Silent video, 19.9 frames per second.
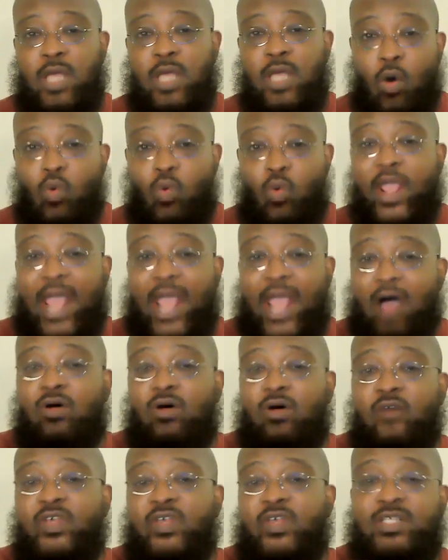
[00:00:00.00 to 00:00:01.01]
a way
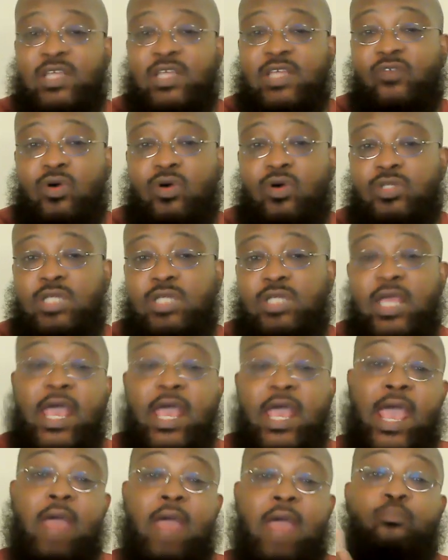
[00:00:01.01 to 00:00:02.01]
out of his difficulty,
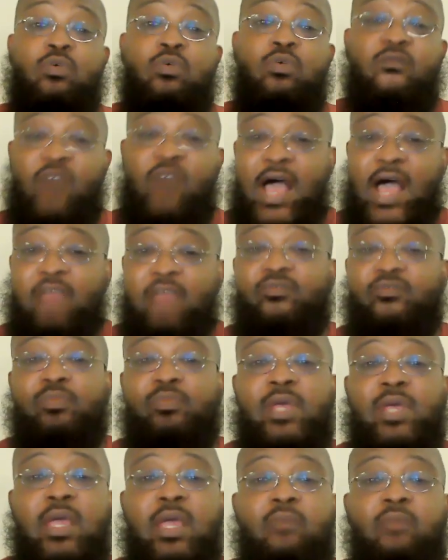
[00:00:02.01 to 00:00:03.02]
and provide from
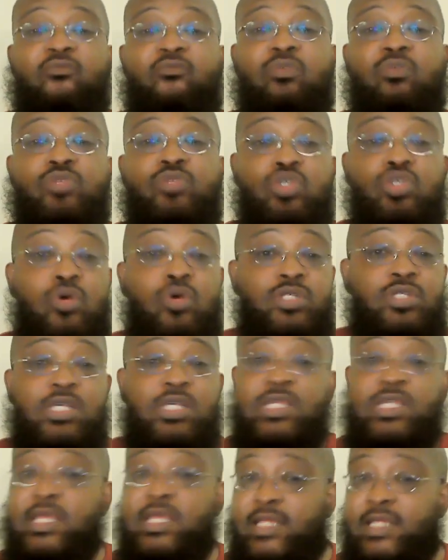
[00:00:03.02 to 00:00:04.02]
him from
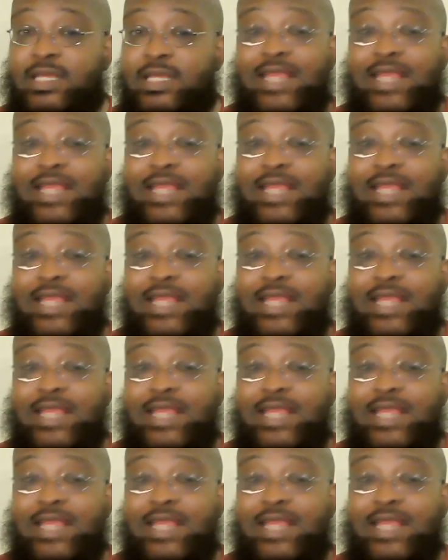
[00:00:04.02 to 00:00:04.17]
sources he did